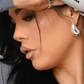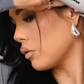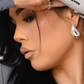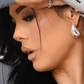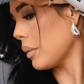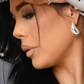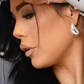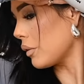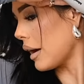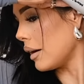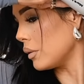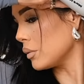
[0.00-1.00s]
wrapping
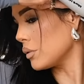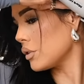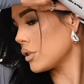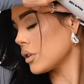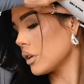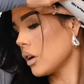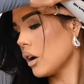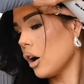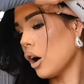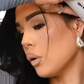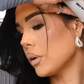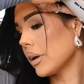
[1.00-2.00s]
around,
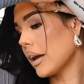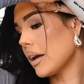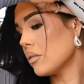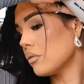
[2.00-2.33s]
holding it